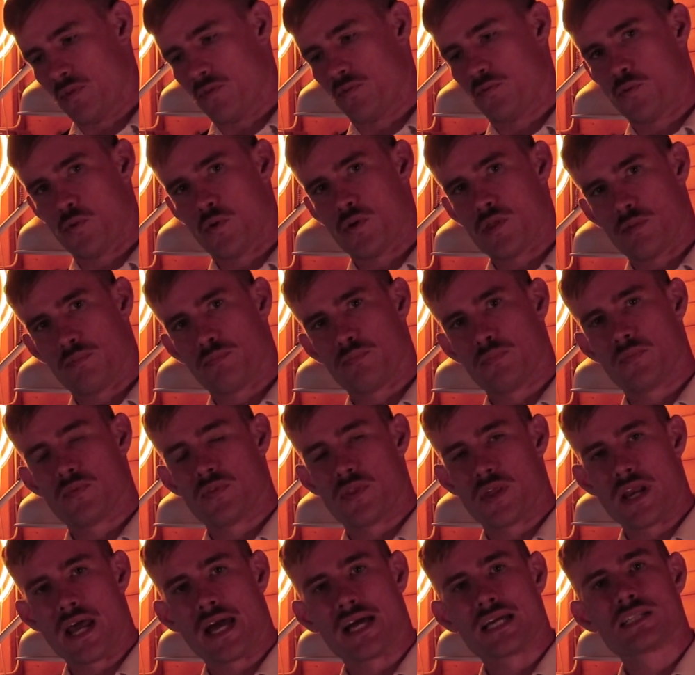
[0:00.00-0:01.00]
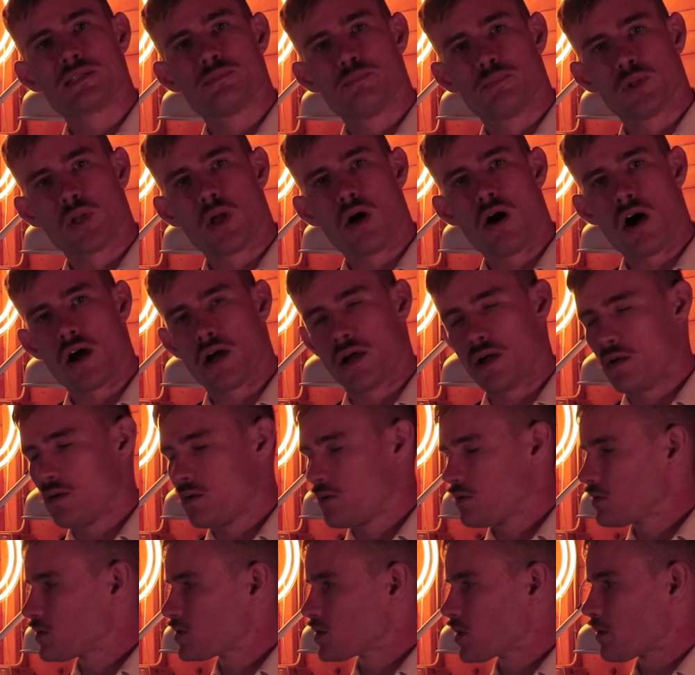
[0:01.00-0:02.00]
for the next block,
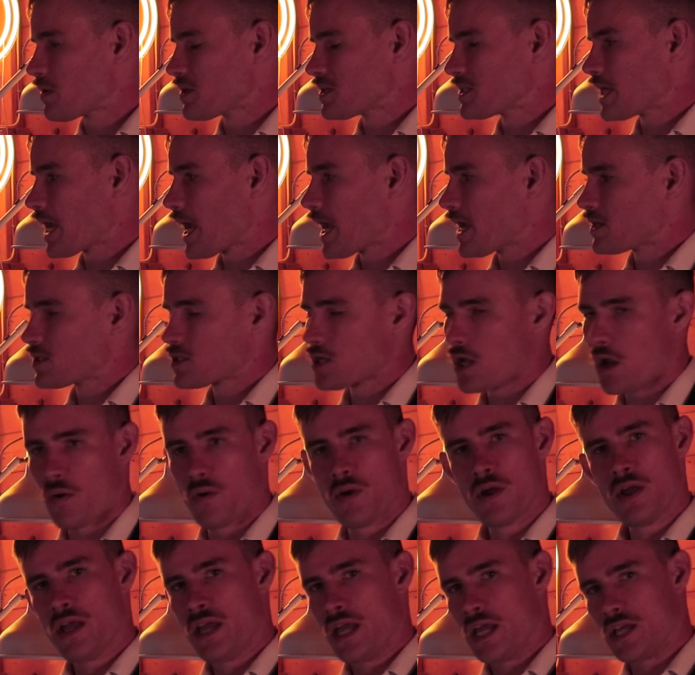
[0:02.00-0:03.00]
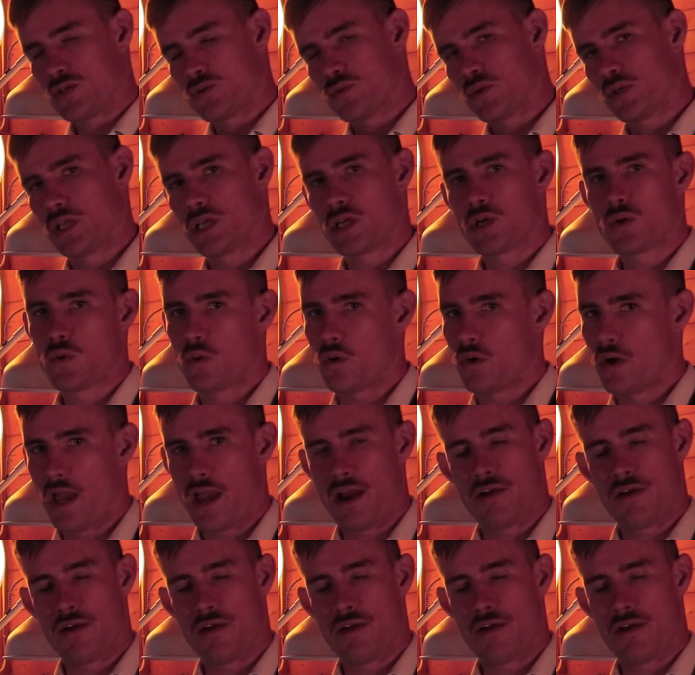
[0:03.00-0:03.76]
so to say. So it's really cool.